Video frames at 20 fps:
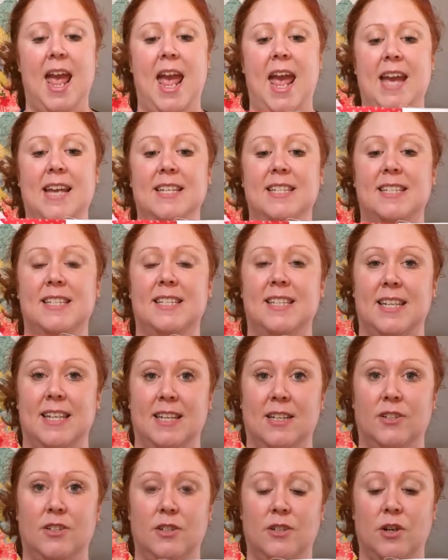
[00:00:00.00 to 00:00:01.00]
a
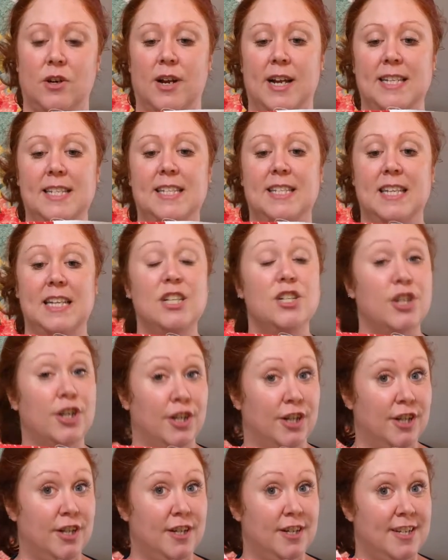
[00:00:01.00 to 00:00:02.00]
single or a
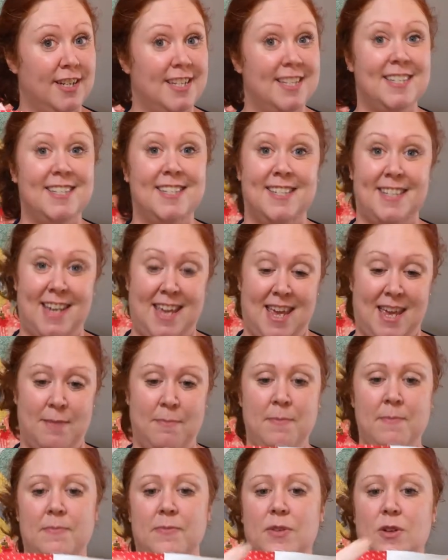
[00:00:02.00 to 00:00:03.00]
center
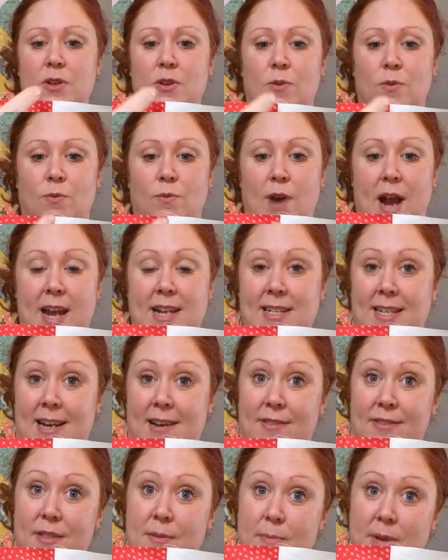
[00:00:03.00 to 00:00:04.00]
seam right
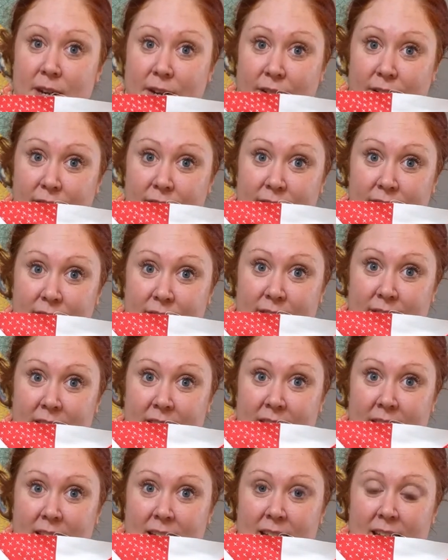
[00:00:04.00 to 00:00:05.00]
down the middle,
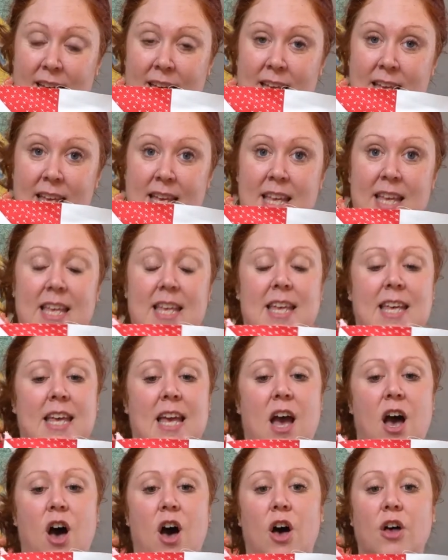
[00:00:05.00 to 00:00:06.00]

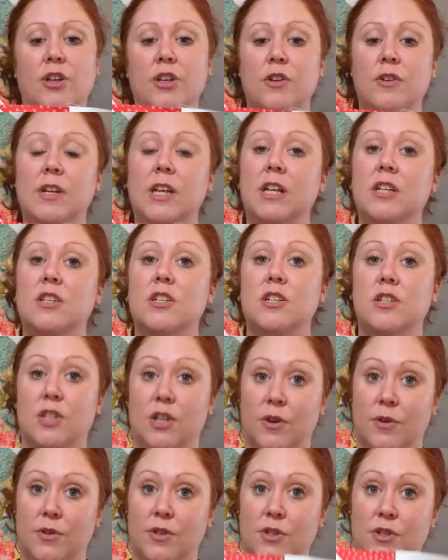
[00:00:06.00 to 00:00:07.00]
all you need to
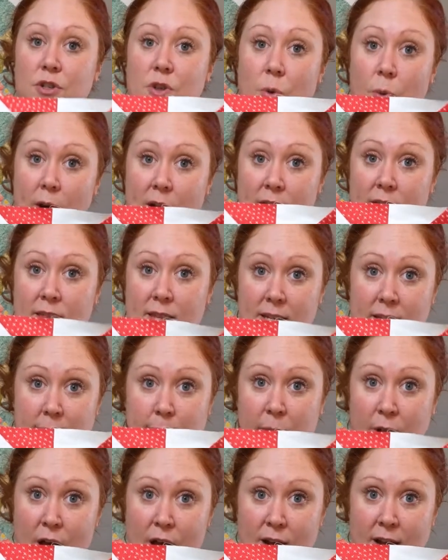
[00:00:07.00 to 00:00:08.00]
do to square this
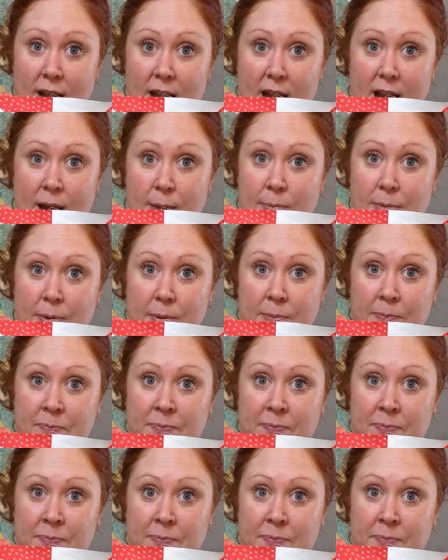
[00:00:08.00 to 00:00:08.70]
block up